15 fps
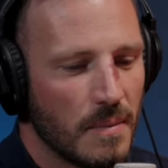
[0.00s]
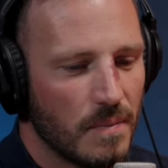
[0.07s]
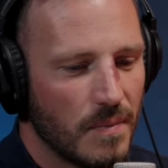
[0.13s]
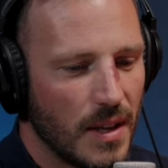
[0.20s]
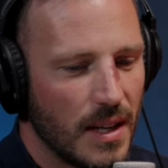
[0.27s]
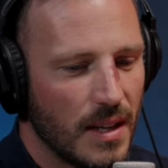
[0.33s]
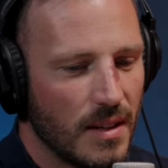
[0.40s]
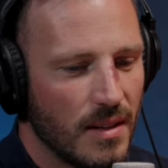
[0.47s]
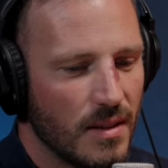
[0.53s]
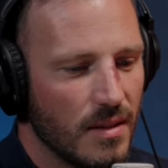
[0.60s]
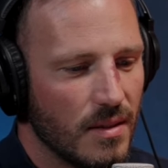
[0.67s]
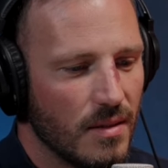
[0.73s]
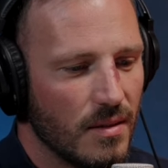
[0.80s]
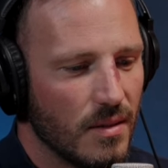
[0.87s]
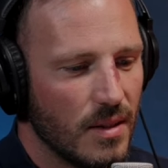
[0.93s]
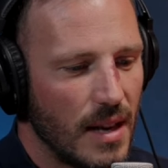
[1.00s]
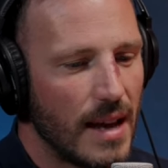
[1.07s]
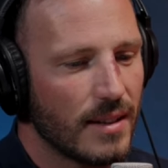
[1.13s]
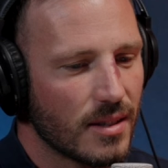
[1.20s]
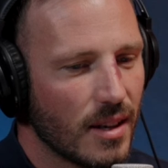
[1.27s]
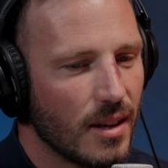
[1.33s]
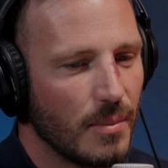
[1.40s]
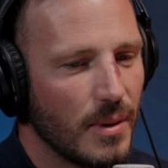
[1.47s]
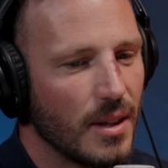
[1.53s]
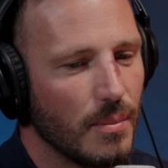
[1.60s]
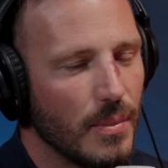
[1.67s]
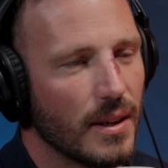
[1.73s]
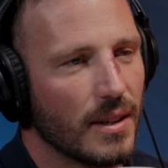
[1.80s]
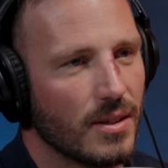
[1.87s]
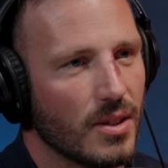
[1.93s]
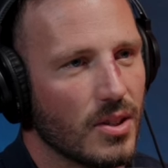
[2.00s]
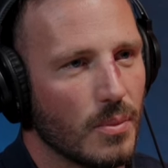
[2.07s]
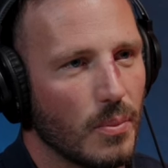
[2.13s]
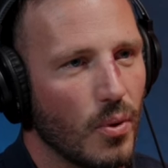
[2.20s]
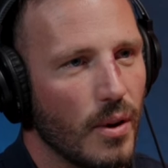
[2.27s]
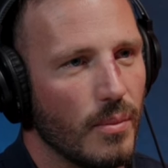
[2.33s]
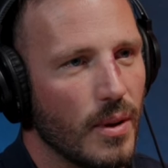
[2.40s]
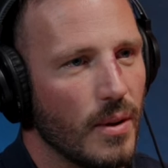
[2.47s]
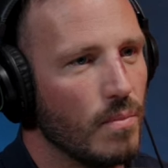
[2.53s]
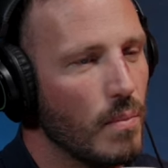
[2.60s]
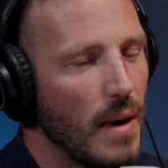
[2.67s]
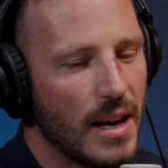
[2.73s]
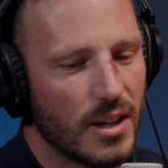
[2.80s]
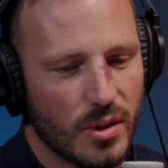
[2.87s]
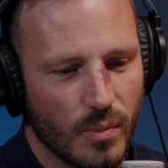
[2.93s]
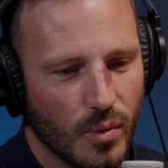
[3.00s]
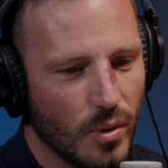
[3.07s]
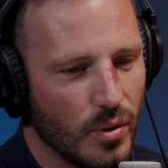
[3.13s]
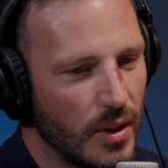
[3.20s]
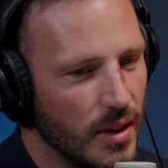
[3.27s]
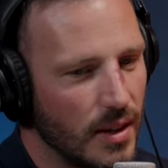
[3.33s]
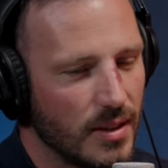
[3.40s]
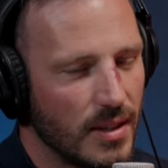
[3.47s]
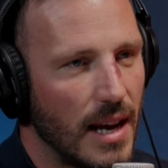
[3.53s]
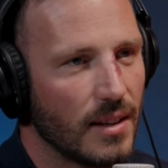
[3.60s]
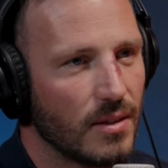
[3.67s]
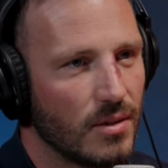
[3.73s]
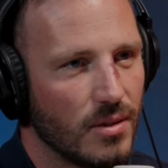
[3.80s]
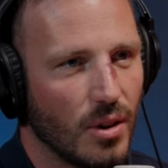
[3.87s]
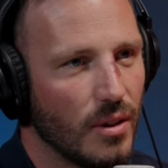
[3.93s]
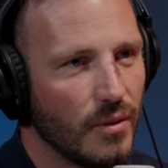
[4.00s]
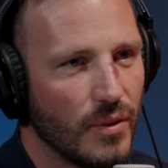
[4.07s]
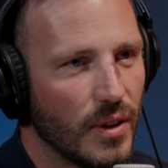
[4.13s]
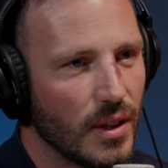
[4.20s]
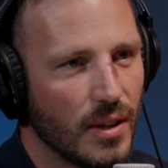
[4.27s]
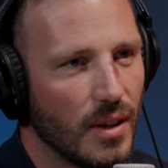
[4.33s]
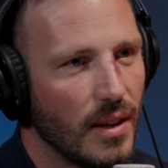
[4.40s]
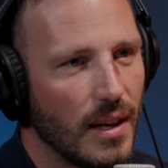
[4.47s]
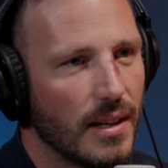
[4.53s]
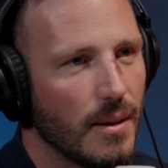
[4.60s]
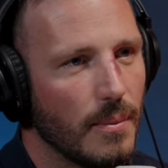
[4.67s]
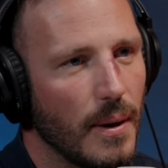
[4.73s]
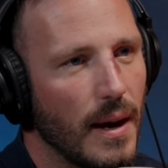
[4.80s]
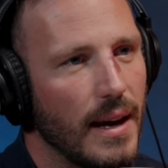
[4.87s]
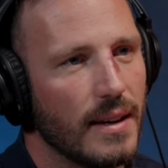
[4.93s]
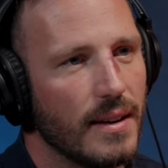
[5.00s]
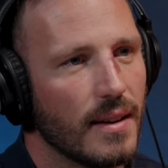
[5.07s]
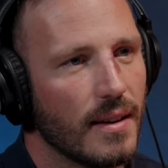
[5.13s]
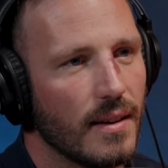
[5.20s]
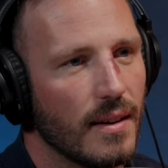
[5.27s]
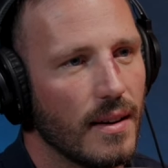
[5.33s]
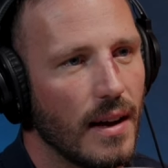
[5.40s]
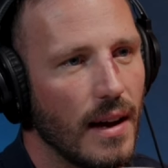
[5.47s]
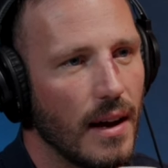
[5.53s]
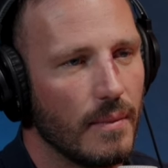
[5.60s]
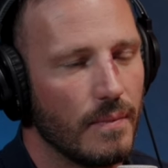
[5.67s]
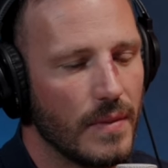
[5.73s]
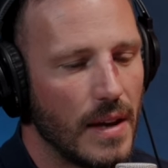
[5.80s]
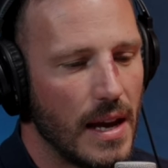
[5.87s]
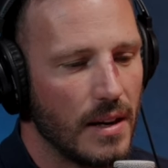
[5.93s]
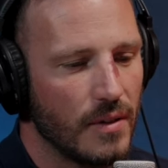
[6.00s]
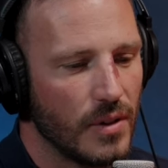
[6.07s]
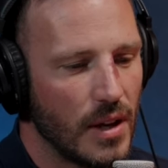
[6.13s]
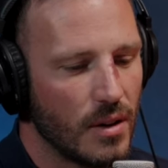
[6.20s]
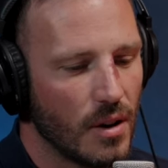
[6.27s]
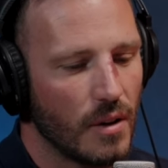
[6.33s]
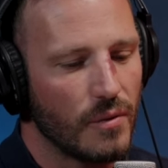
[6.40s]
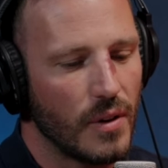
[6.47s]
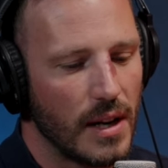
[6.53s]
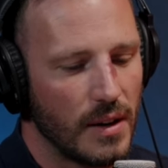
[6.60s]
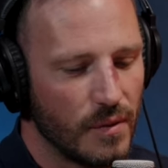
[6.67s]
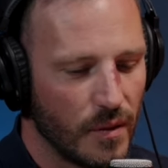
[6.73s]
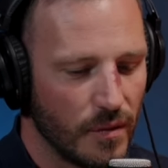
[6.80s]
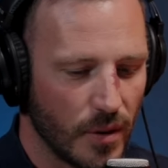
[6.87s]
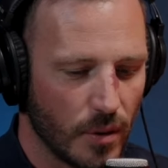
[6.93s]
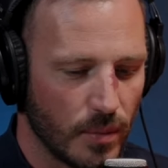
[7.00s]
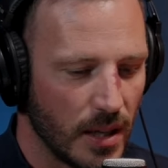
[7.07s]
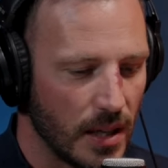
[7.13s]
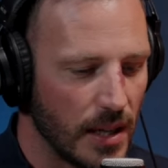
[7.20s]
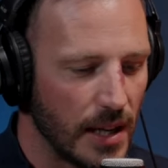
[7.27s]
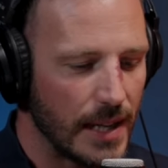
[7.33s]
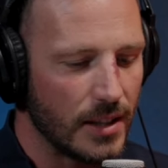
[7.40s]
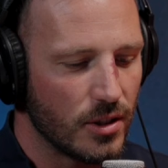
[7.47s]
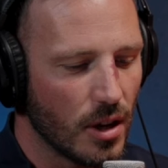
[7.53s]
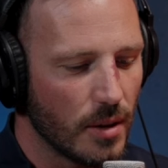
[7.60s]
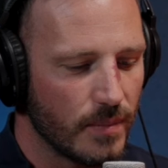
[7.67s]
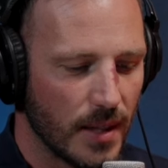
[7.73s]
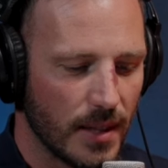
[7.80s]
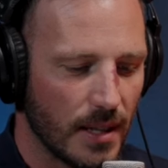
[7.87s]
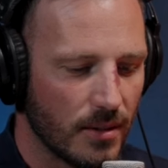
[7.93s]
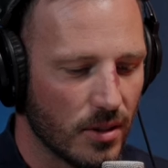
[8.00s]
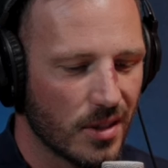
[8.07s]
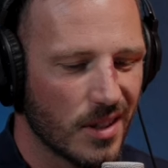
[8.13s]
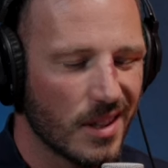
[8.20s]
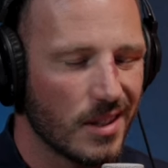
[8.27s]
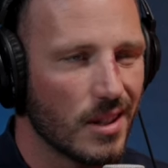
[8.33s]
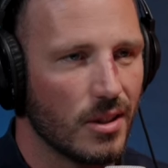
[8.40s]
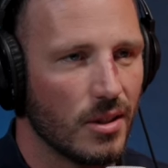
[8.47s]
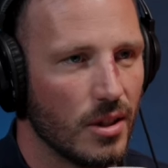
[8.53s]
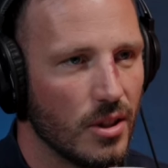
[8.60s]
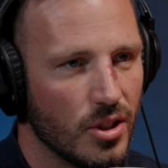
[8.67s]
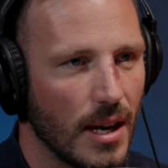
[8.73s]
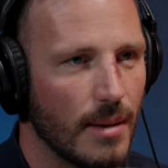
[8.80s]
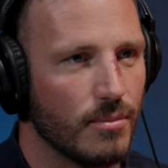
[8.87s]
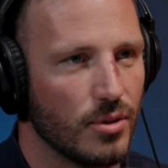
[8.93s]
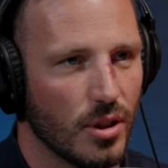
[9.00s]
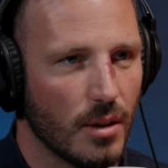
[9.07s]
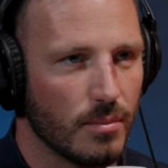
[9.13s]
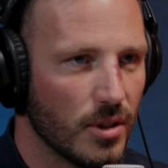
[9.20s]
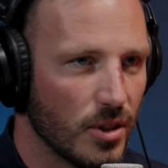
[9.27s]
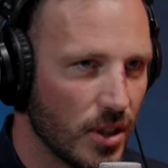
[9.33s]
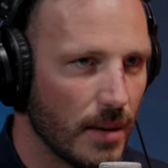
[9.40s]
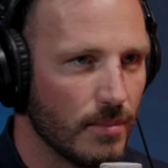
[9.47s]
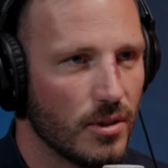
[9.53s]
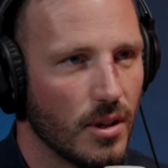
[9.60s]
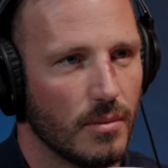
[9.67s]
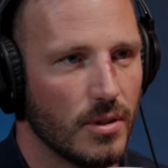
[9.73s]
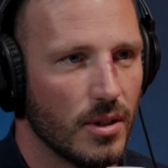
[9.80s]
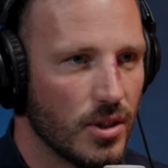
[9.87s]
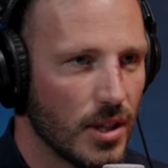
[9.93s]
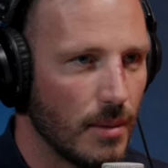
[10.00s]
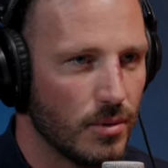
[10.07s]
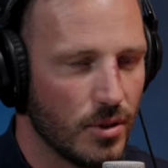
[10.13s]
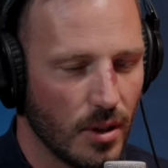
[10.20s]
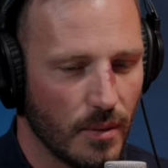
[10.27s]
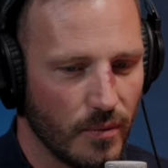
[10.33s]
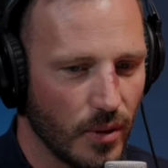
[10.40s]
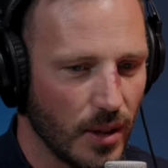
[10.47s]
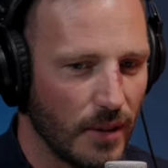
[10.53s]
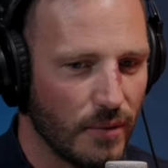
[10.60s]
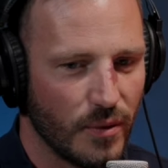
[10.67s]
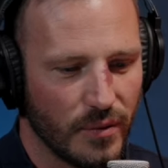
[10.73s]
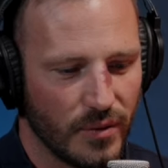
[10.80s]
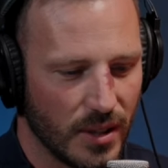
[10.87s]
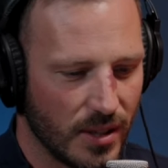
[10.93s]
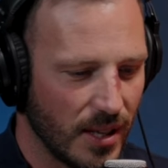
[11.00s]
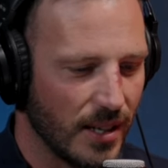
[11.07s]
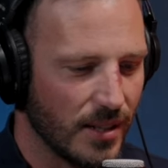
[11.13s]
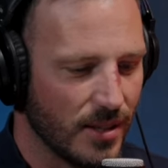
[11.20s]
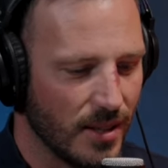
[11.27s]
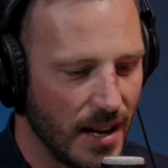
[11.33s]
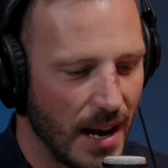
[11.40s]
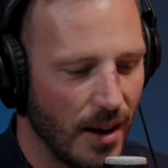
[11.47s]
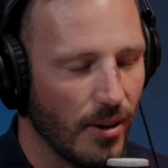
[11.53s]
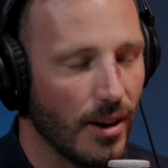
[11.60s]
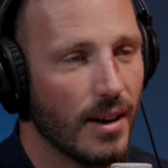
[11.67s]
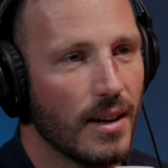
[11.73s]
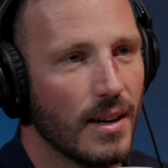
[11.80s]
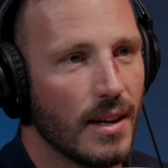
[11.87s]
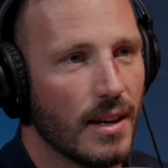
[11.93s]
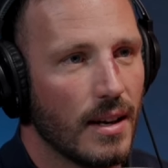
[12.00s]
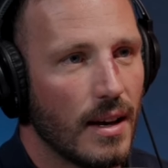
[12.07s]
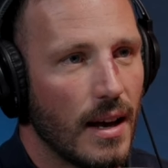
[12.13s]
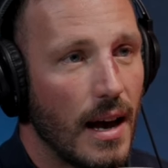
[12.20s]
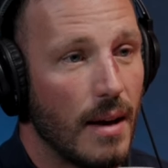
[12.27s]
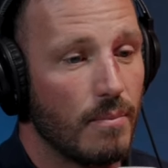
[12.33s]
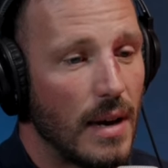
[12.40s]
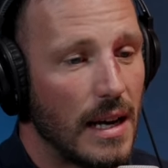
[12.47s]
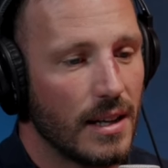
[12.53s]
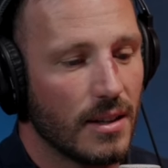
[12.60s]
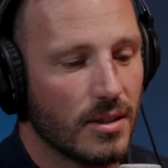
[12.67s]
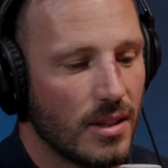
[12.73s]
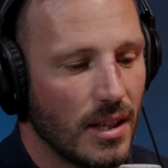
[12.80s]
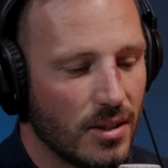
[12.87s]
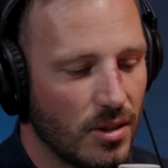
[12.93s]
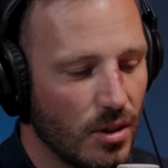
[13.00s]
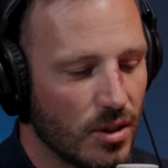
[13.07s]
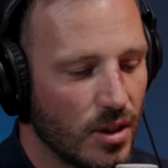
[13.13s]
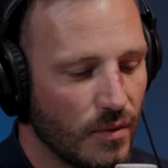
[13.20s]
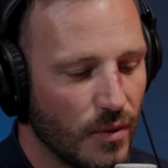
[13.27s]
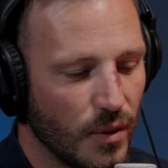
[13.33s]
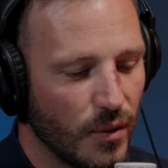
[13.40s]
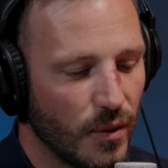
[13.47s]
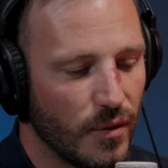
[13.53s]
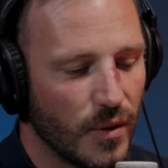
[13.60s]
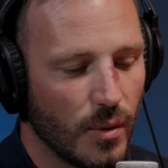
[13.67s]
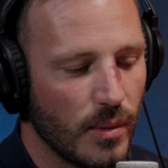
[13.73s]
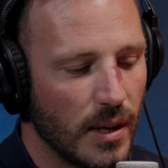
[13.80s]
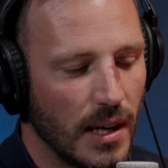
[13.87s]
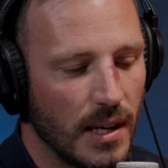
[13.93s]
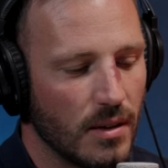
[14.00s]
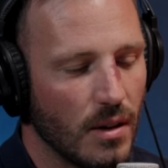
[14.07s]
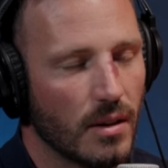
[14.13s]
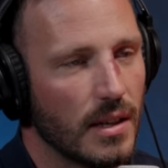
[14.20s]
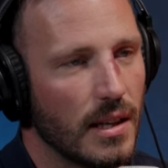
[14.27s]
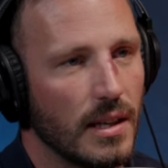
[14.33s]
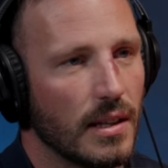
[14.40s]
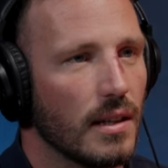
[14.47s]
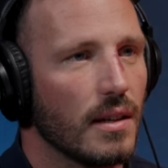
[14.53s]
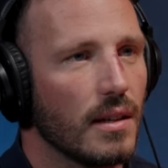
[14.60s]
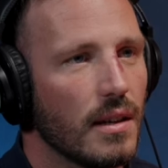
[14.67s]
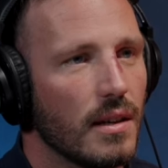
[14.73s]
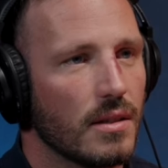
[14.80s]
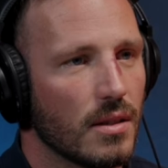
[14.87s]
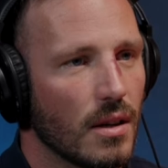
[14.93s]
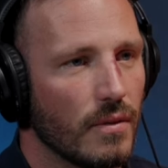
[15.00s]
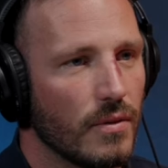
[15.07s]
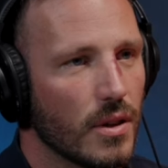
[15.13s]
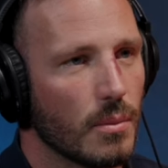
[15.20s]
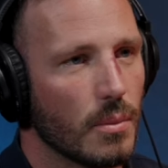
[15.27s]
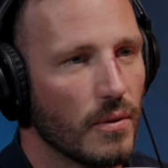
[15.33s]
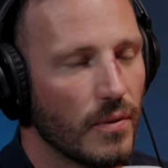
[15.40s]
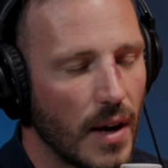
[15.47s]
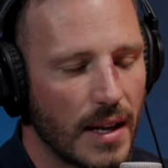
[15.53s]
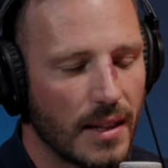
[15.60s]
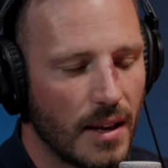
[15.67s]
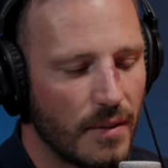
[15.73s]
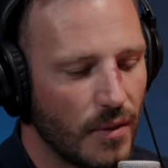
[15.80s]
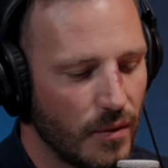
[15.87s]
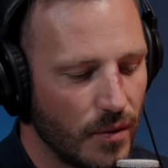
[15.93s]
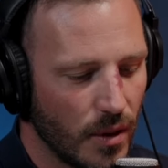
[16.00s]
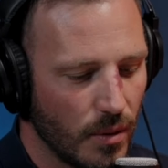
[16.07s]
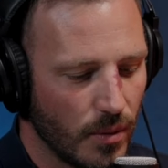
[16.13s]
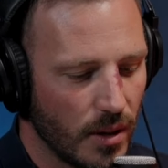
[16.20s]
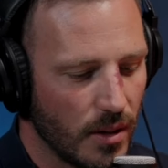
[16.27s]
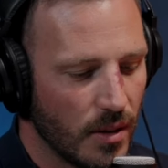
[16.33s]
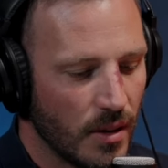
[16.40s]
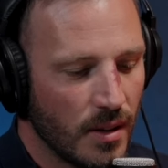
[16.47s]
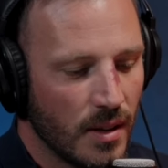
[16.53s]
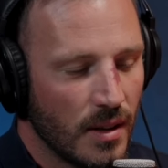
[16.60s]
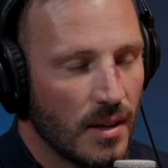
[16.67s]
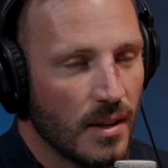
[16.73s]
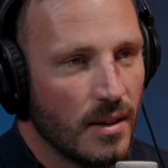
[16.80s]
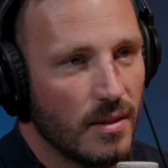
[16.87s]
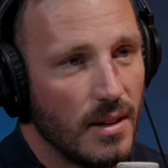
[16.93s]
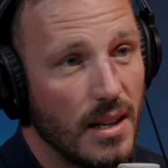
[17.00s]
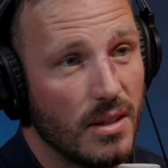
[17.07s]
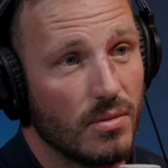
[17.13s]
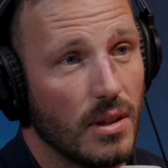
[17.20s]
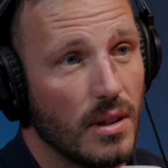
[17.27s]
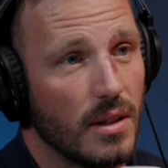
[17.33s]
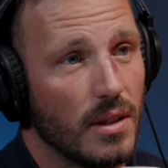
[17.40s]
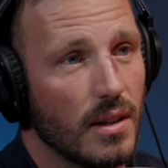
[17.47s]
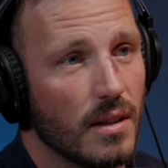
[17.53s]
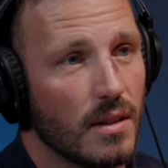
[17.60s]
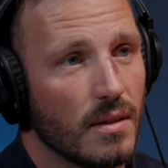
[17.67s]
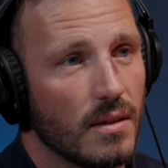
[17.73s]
then that's going to be the biggest disappointment, much more than exact dollar figure that they get paid. Um, and if they're not finding fulfillment in any job, then they'll just continue to jump job to jump job to jump job for like fifty cents an hour, um, mainly because they're searching for fulfillment and not getting it. And so if you can provide that fulfillment, that's really the,